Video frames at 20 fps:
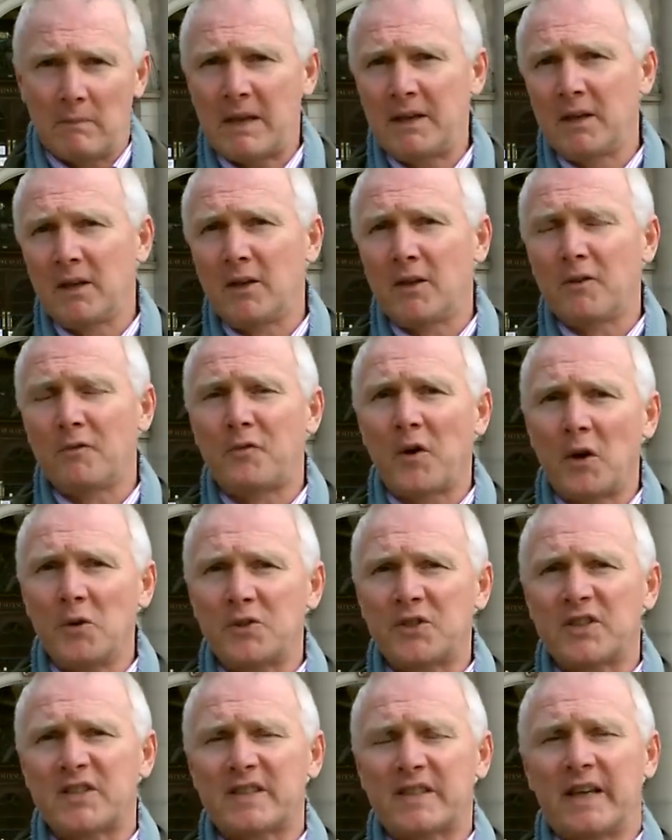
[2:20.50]
Many of the
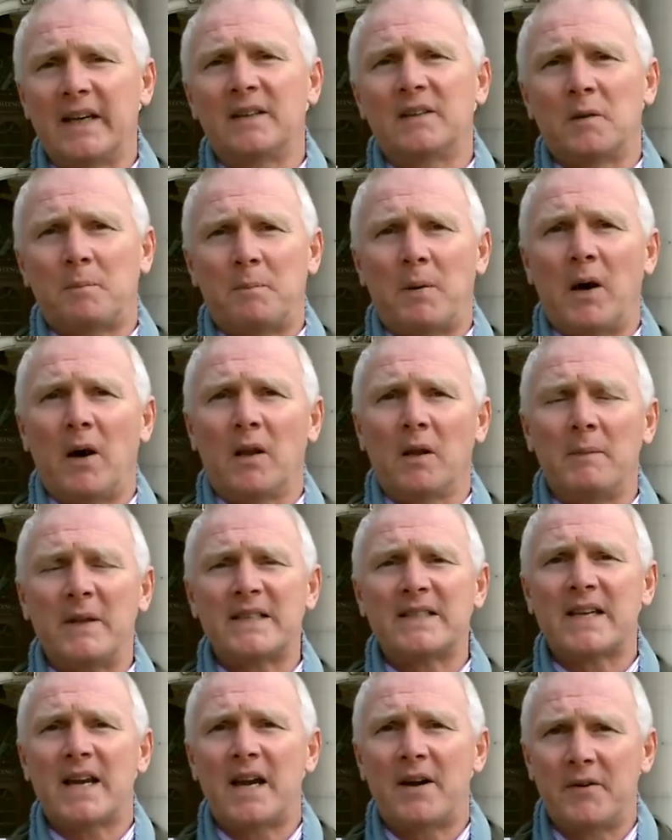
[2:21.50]
voters think the
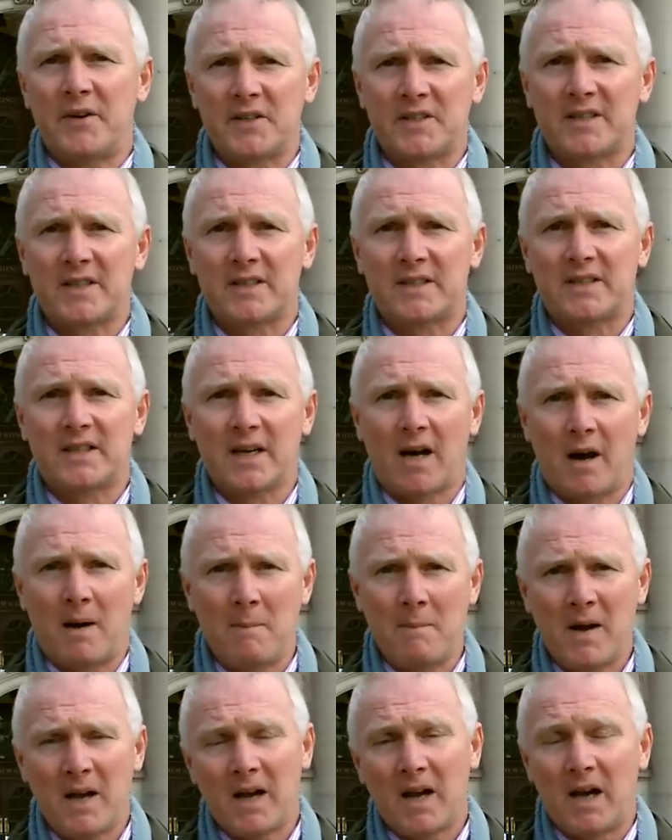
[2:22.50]
parliamentarians are
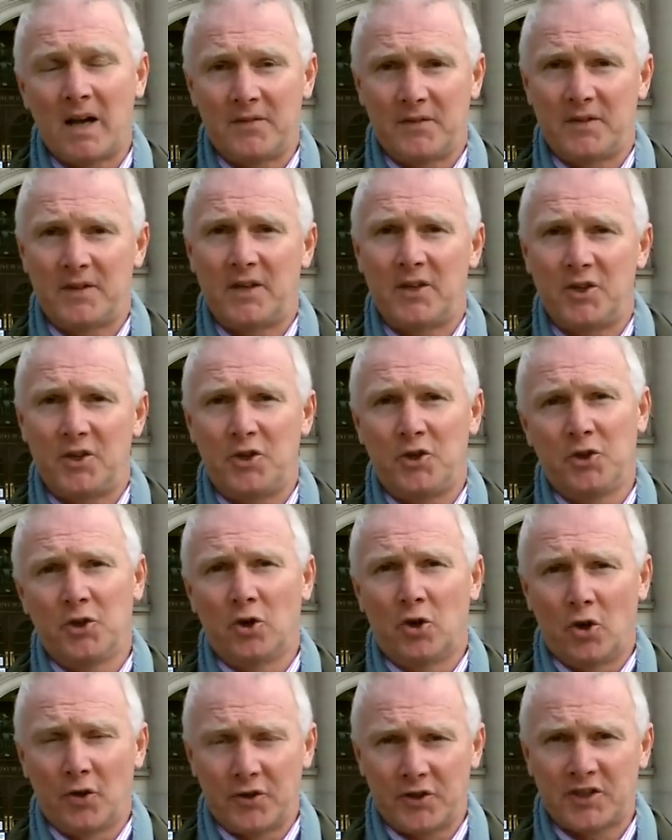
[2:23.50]
dumb and that
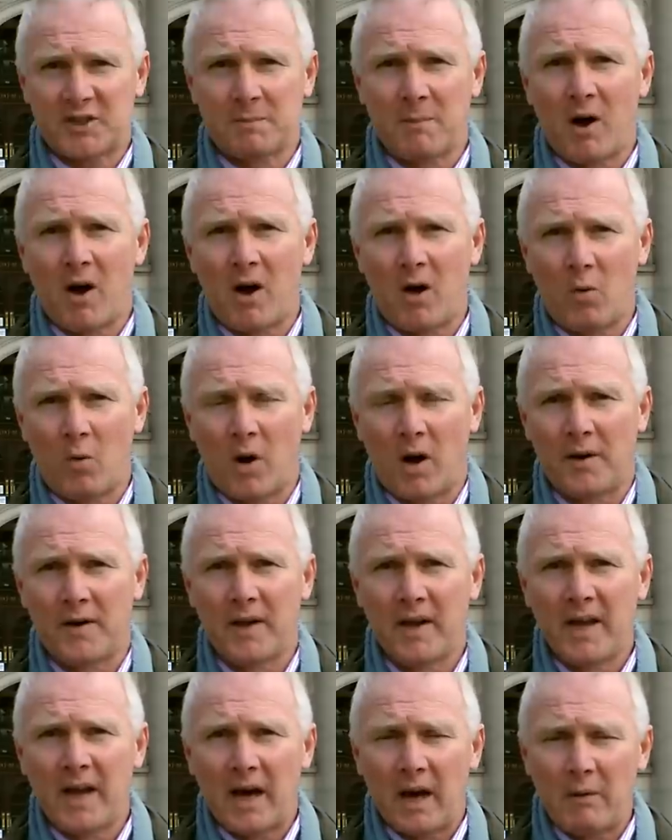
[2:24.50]
you're the smart one.
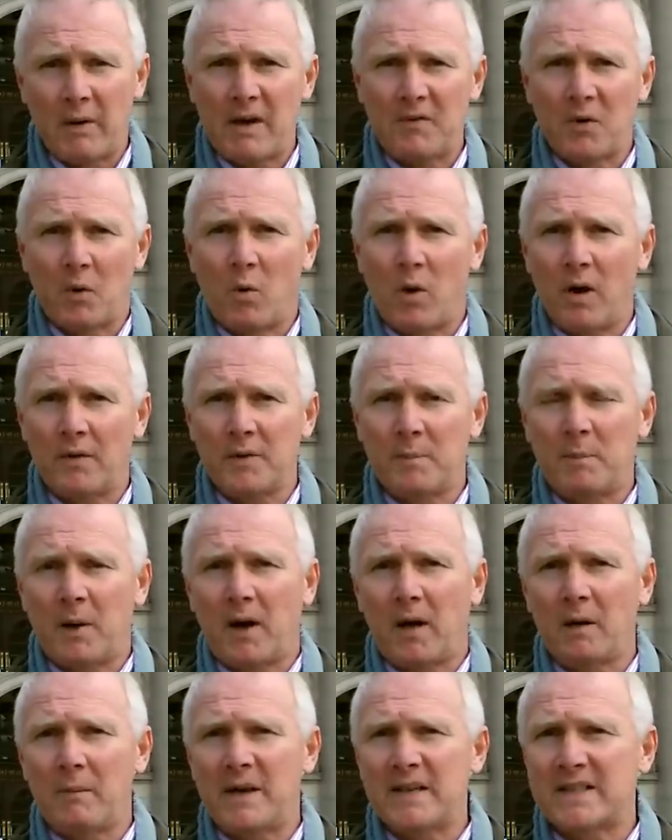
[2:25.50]
However, what the
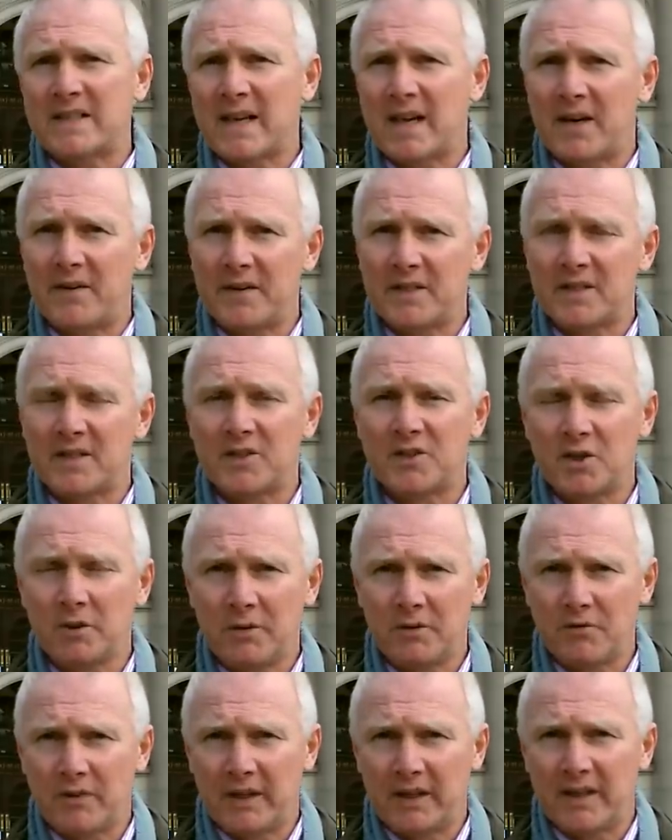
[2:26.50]
parliamentarians are
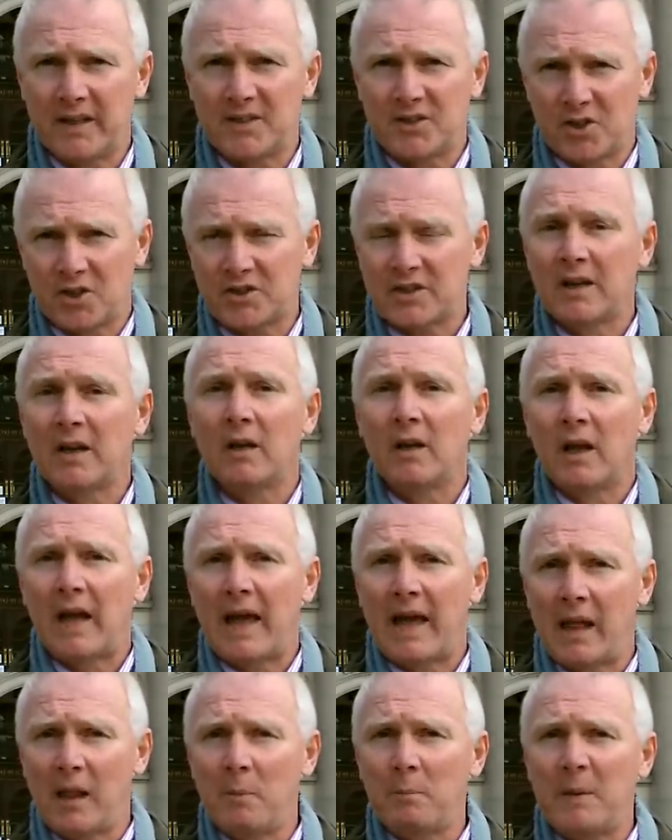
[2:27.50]
doing really is just
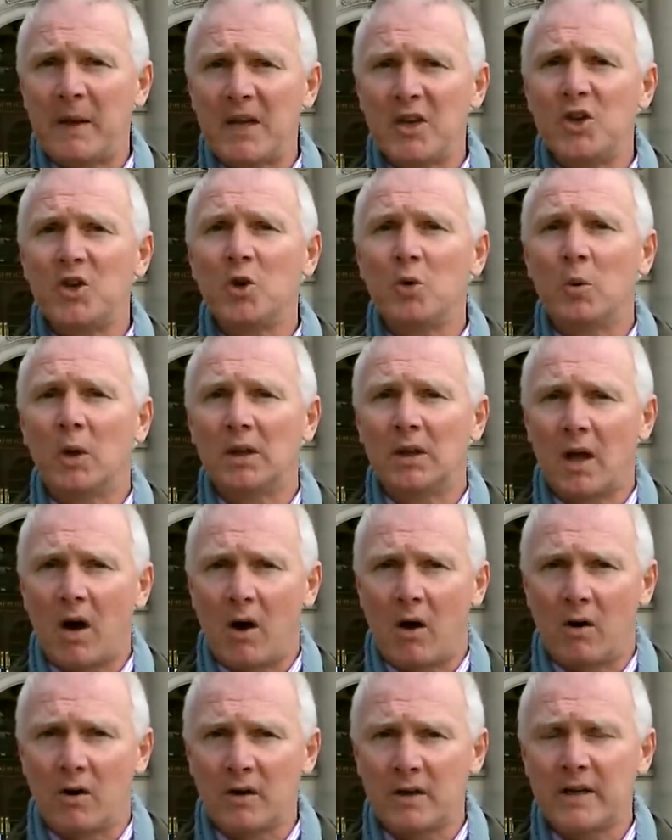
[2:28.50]
helping you
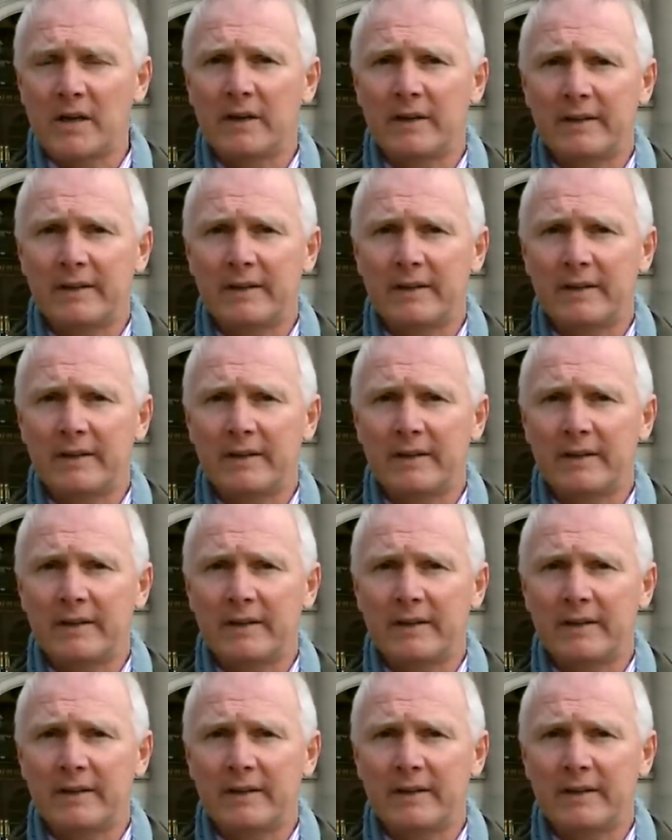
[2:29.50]
along